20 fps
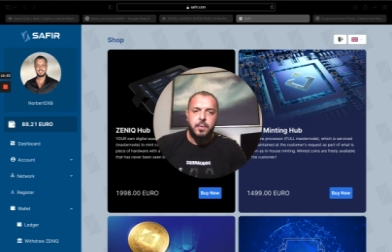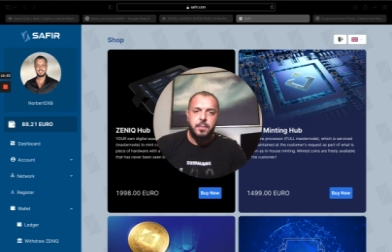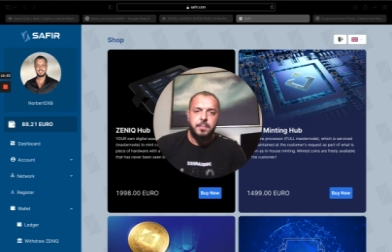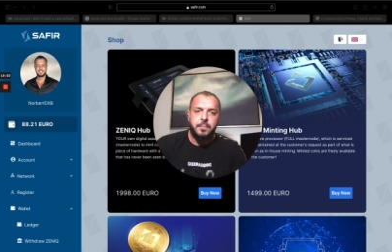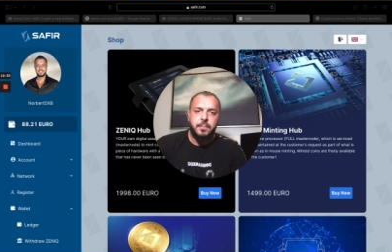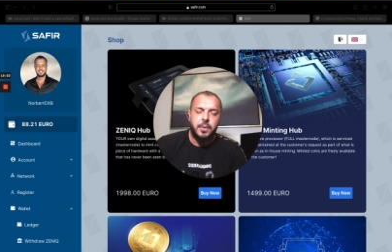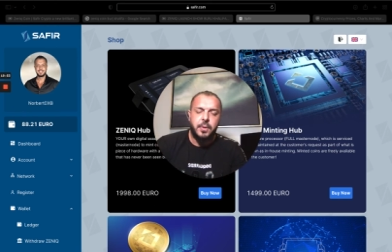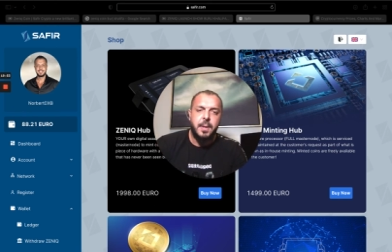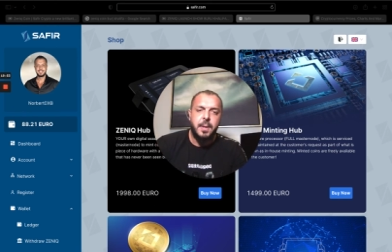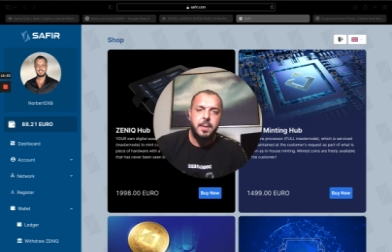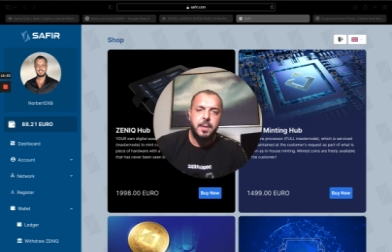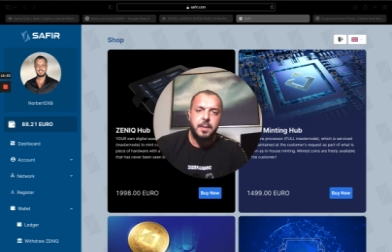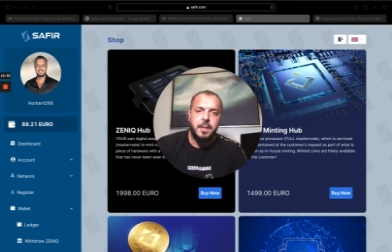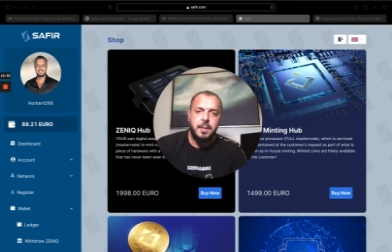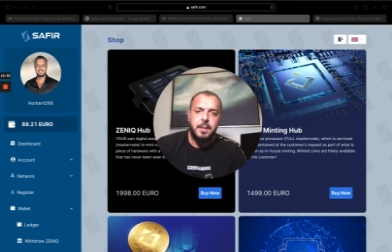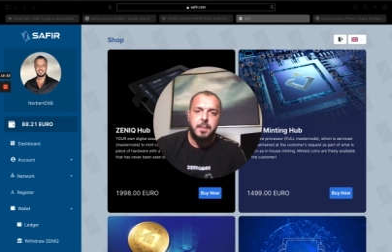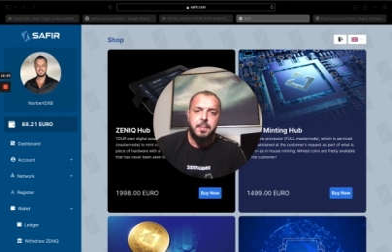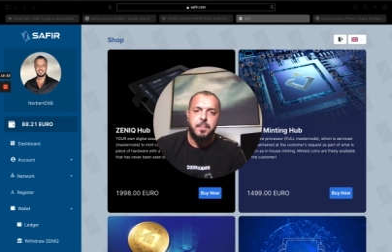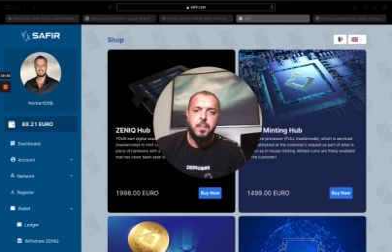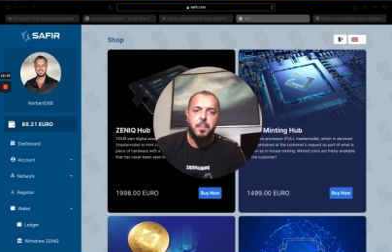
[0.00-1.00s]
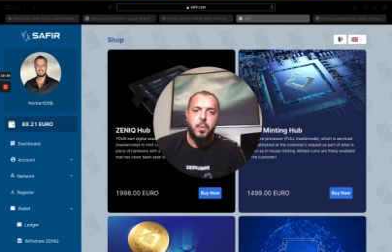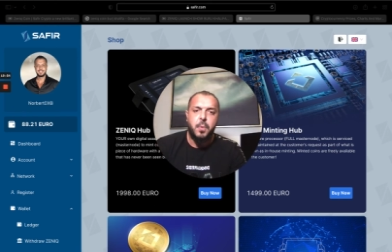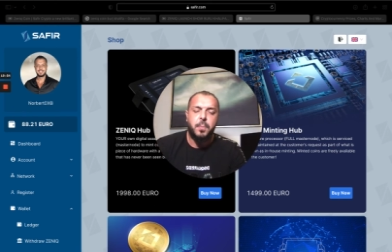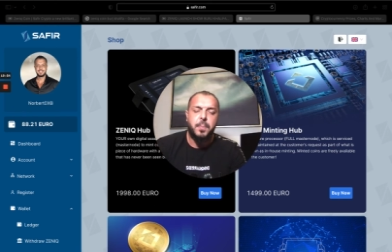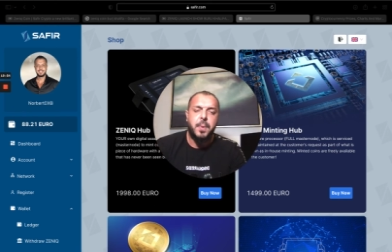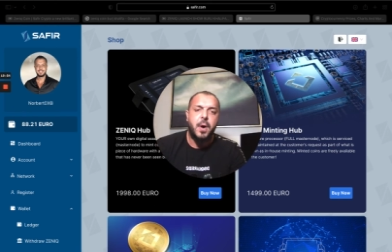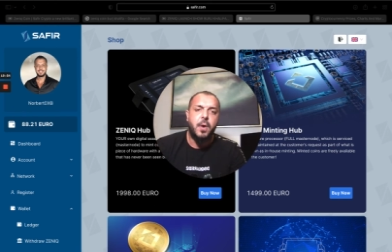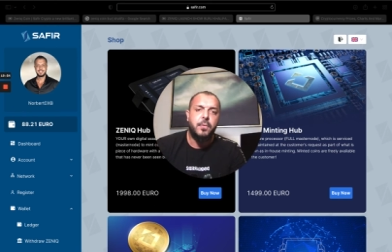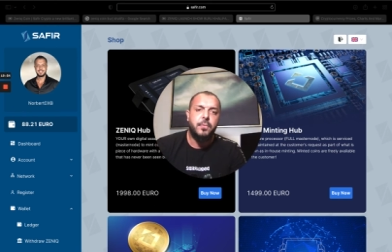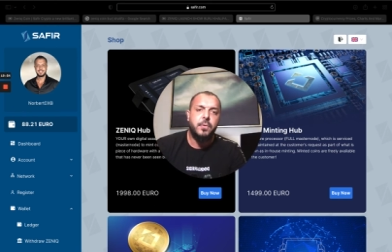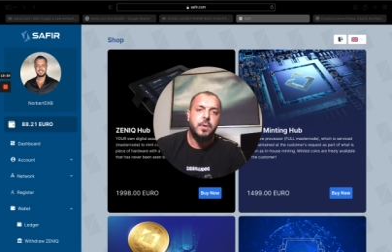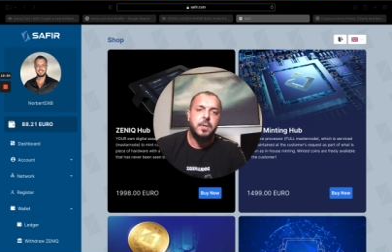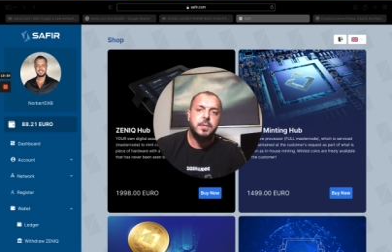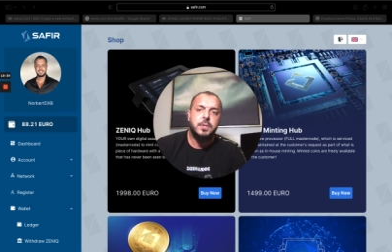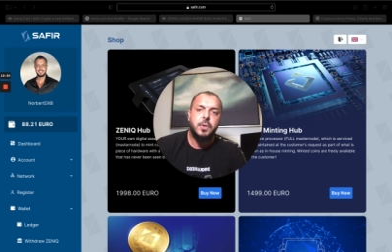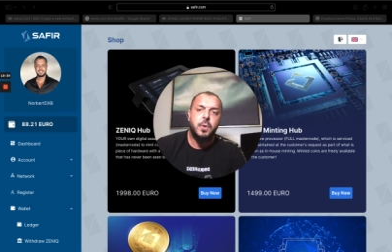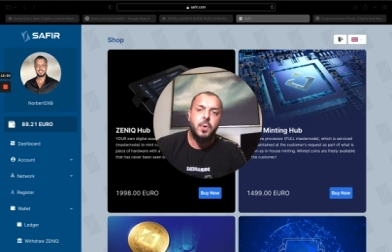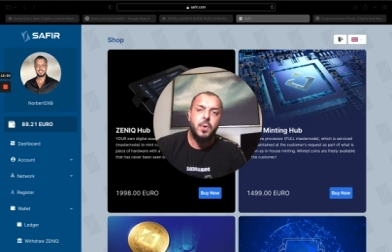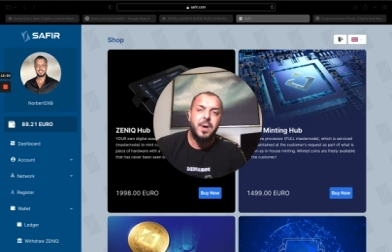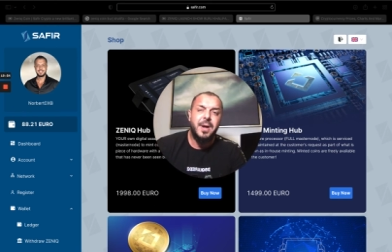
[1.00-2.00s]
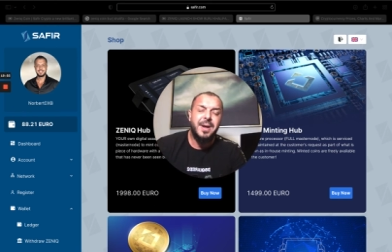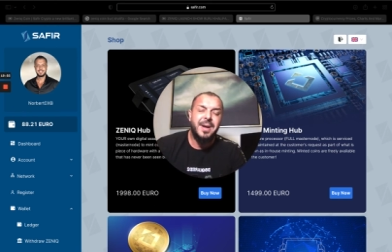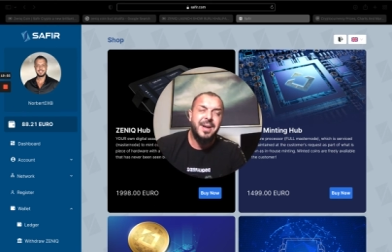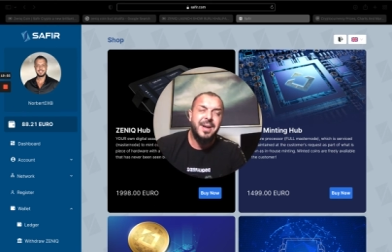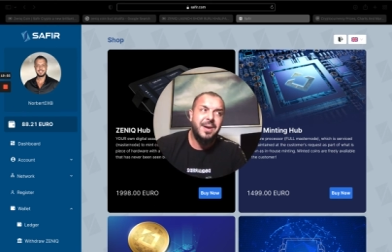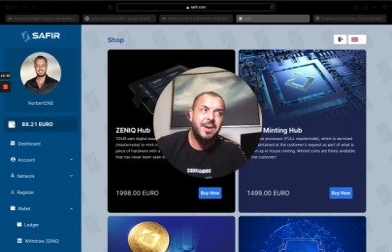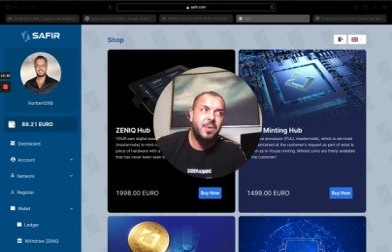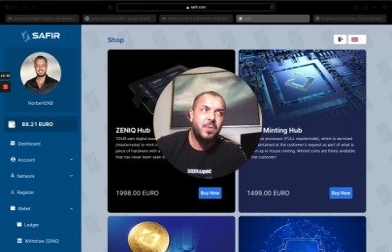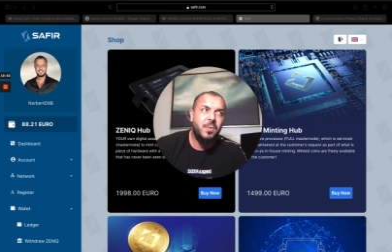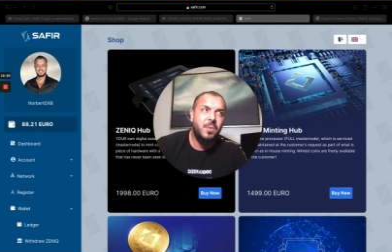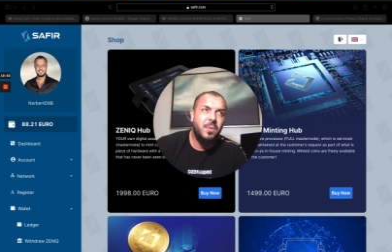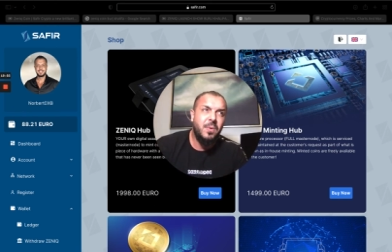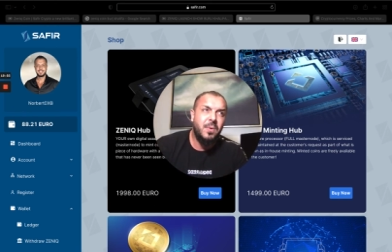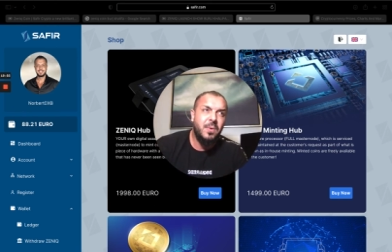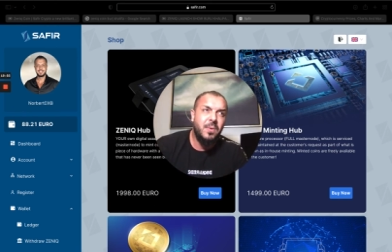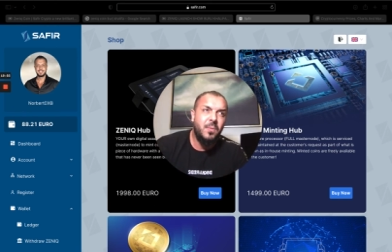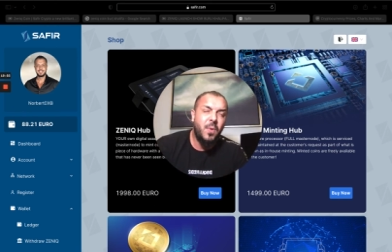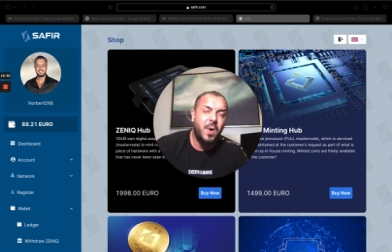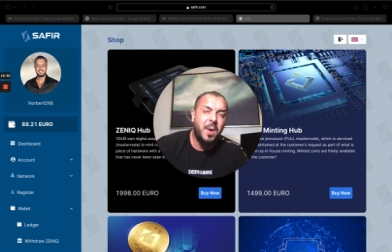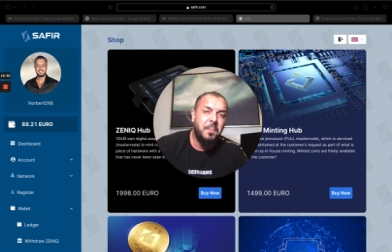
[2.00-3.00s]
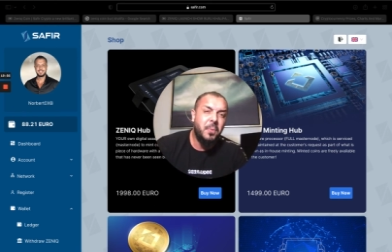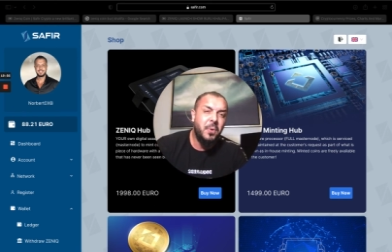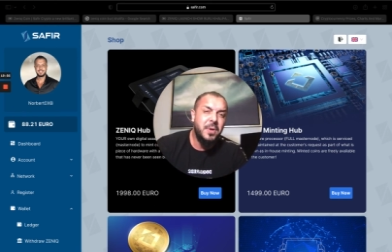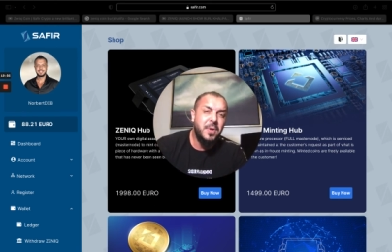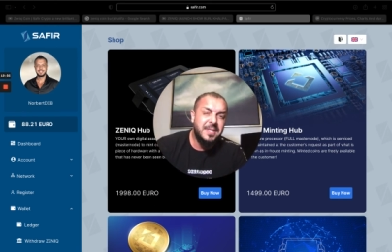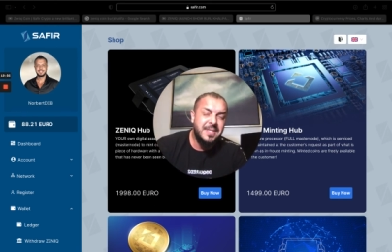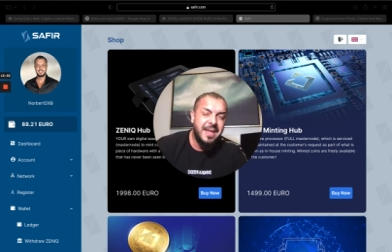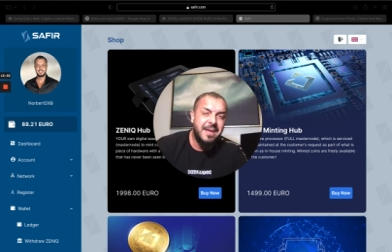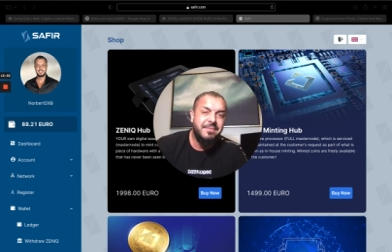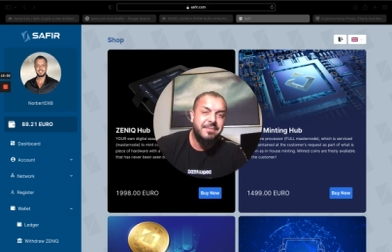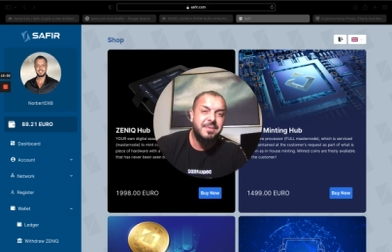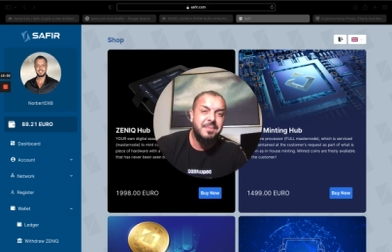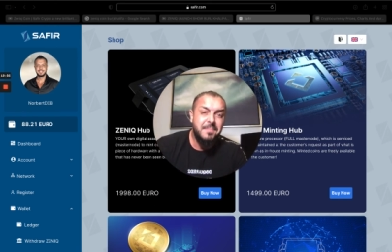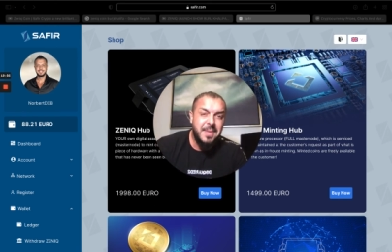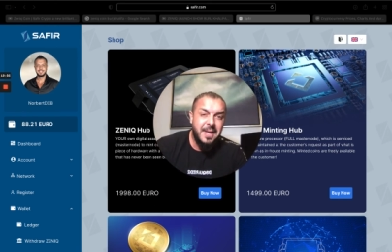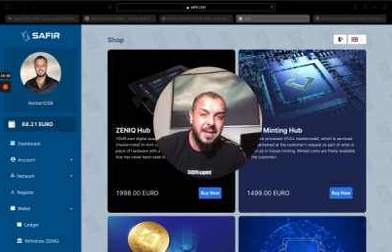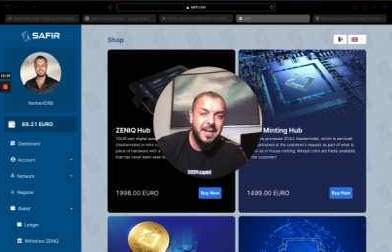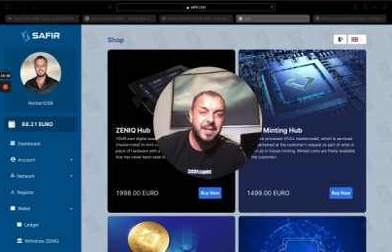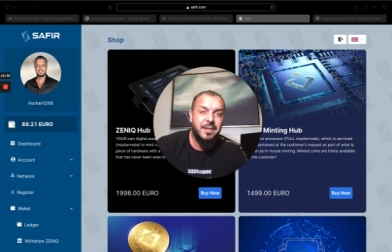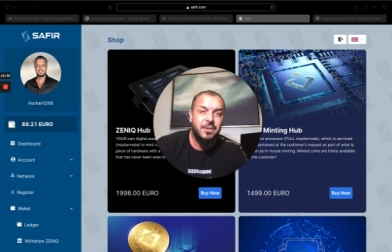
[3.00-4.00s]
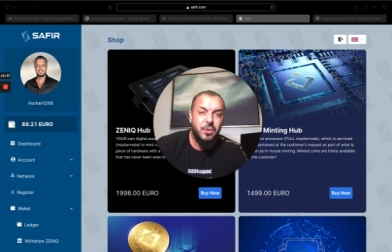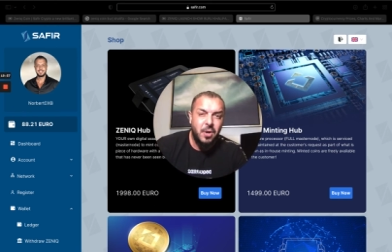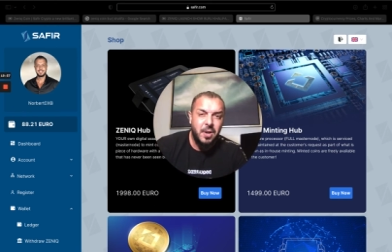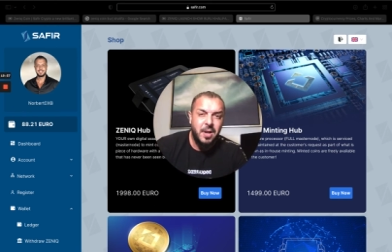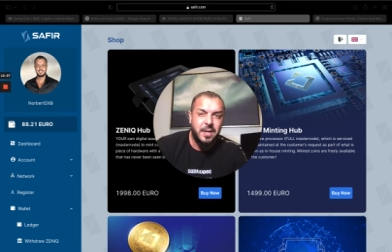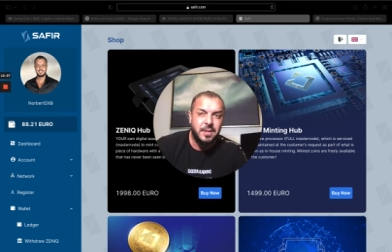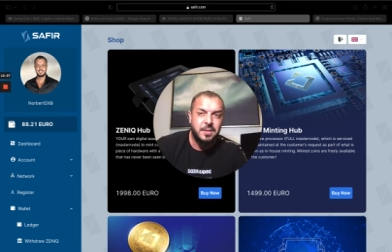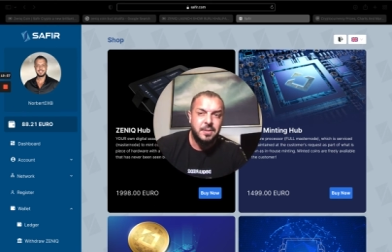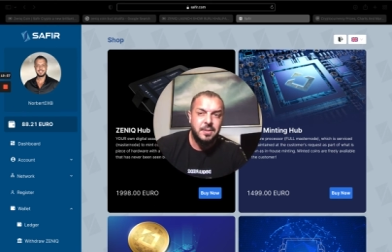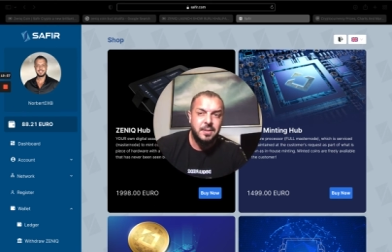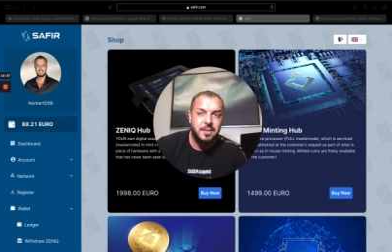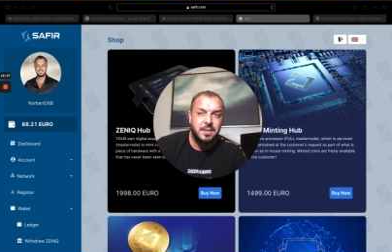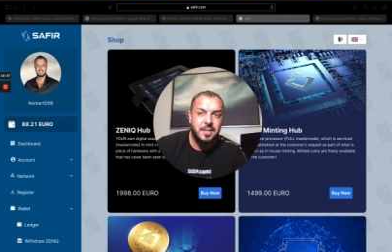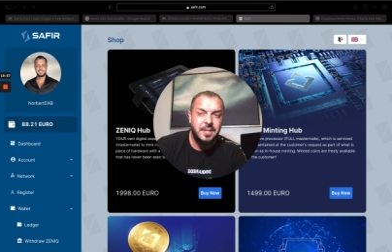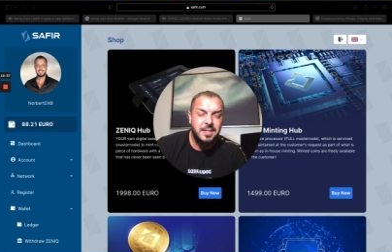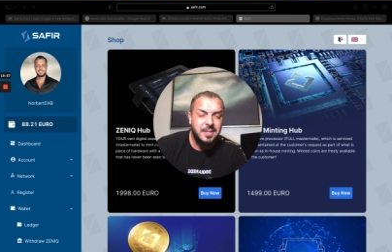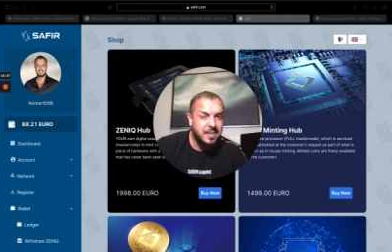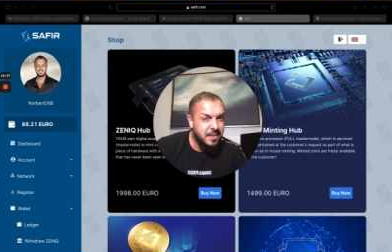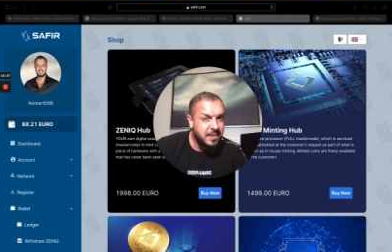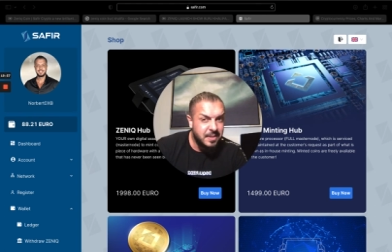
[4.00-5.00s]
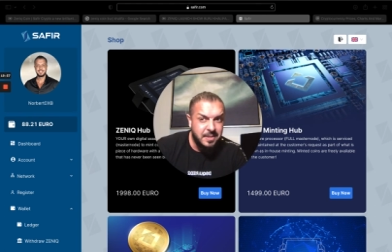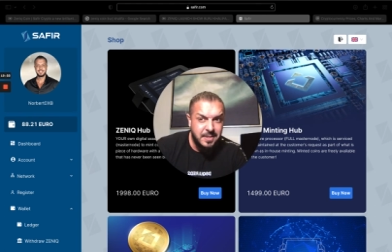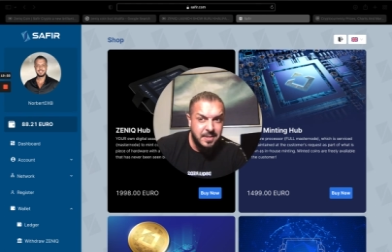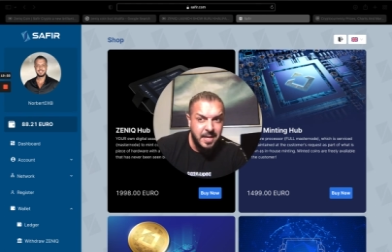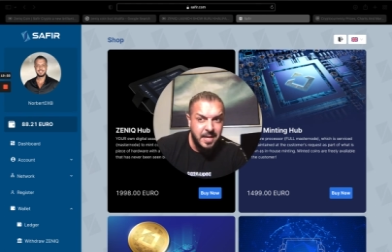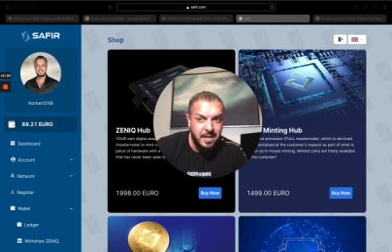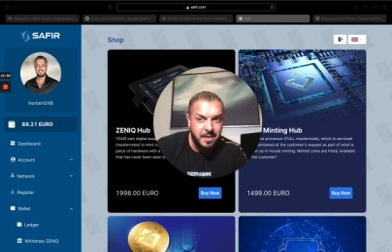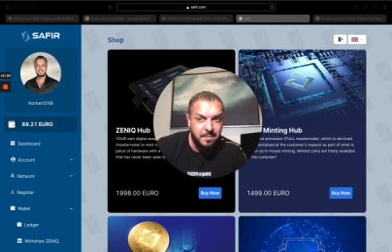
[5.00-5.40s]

okay, a little bit more powerful. So 1.7 million dollars. This is insane.